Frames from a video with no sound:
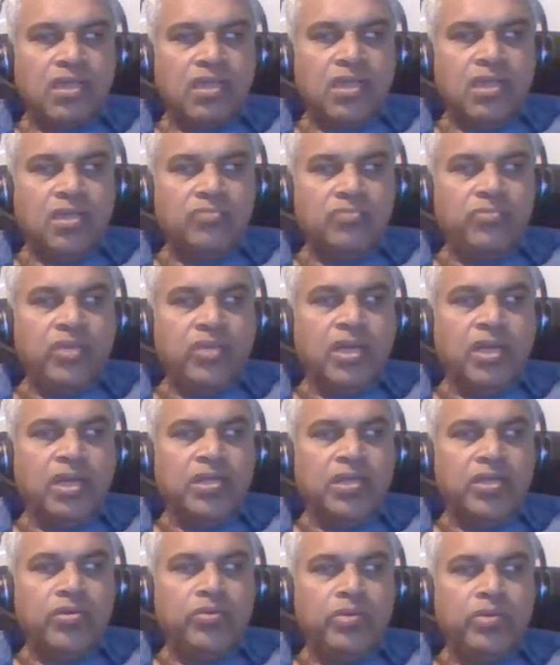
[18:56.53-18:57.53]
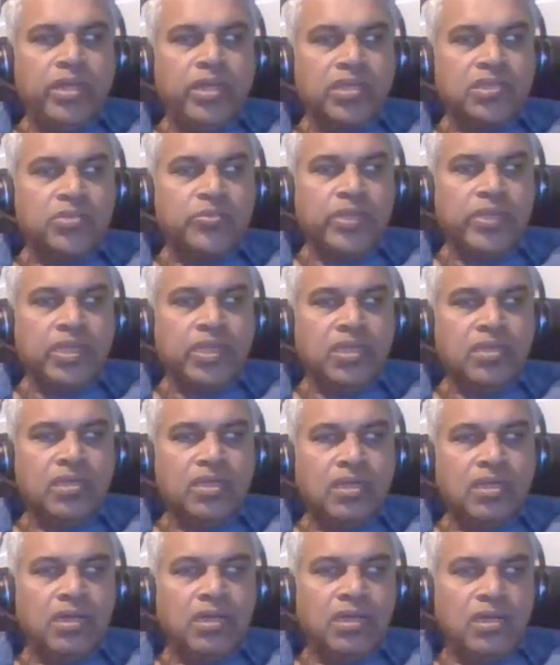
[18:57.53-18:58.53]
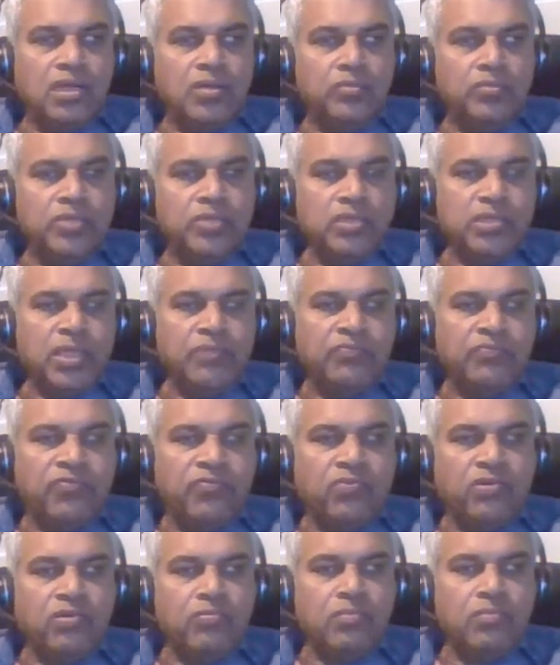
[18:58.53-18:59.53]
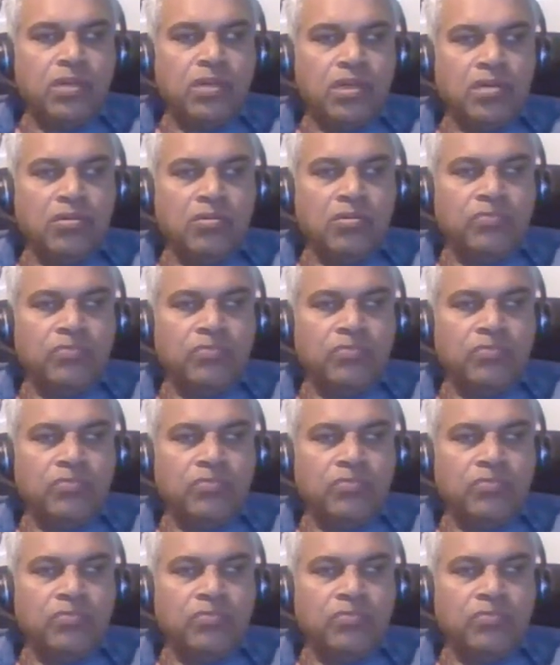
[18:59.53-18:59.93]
And we'll continue next week with the same forum, and